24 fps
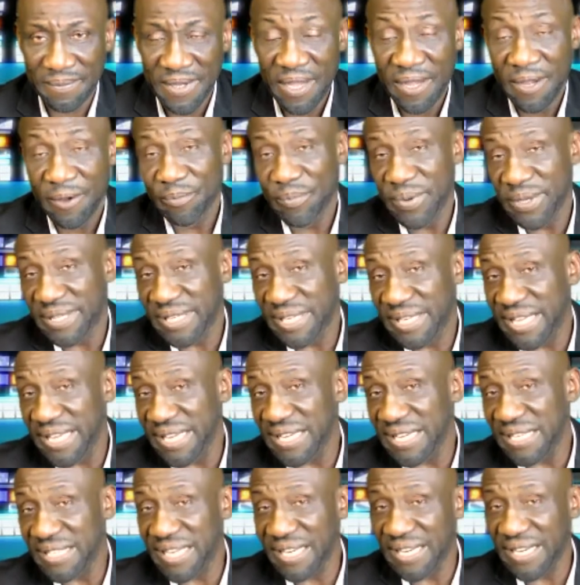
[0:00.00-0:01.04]
But the
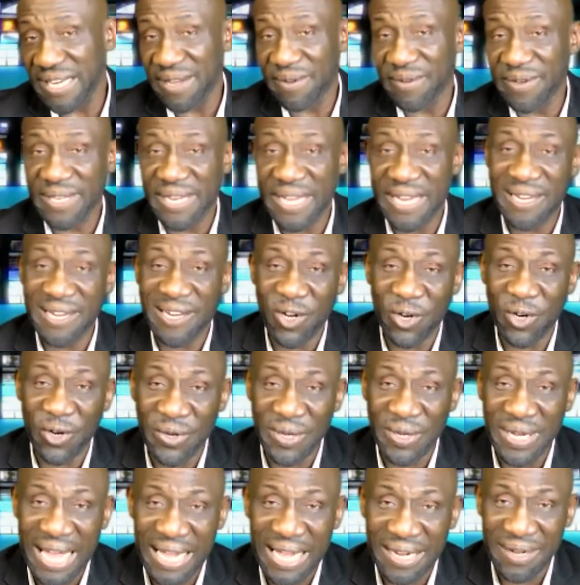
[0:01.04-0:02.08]
key is, can they
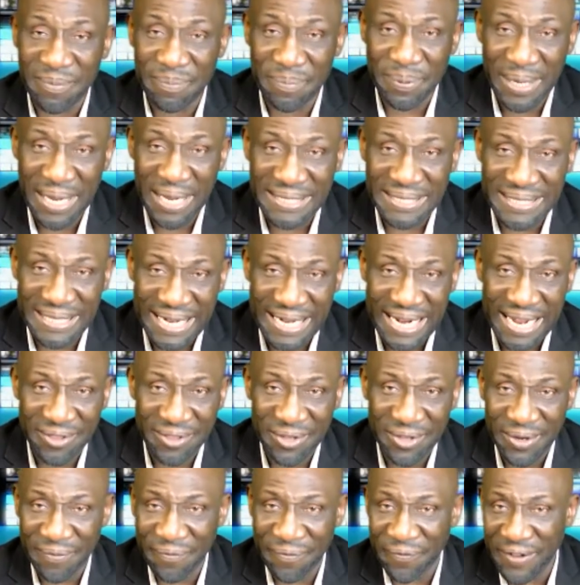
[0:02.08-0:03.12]
learn how to play
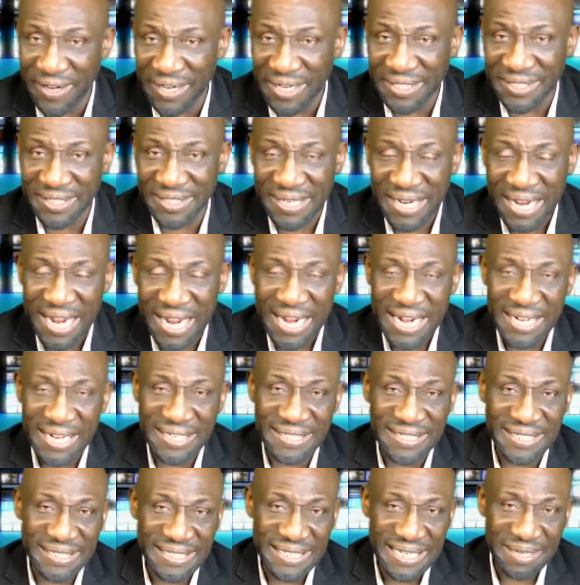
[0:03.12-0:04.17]
together and finish?
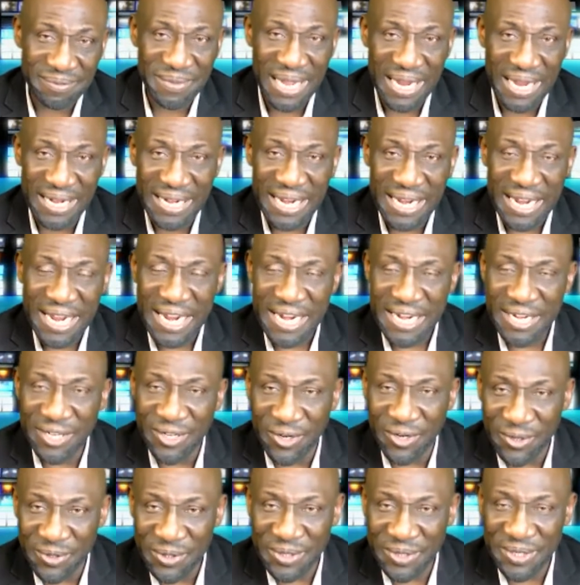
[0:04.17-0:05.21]
Because it seemed like, you
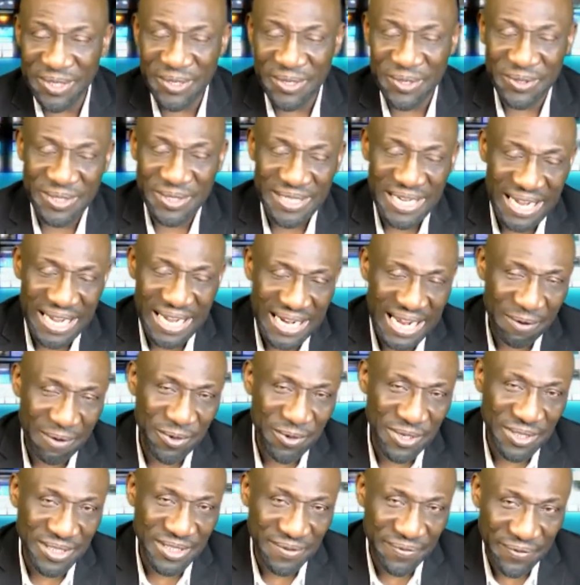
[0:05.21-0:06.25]
know, you like, I want
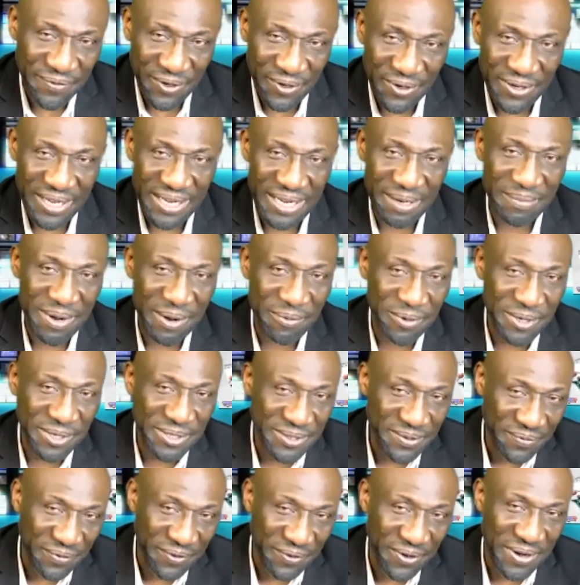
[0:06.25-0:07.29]
to defer to him. I want to
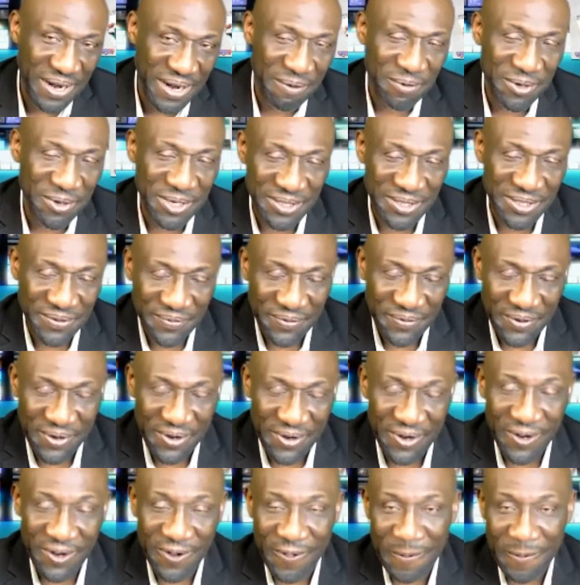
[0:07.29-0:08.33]

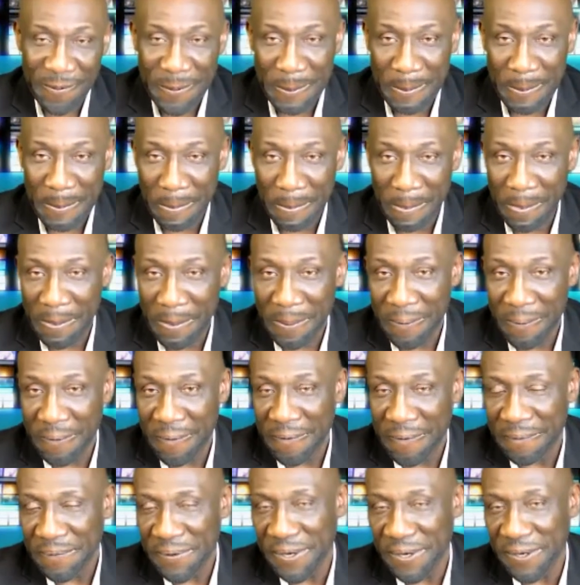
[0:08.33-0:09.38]
defer.
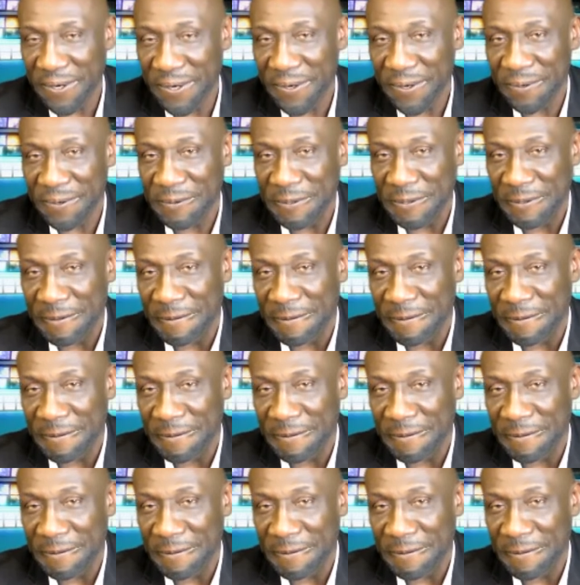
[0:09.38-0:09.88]
You know.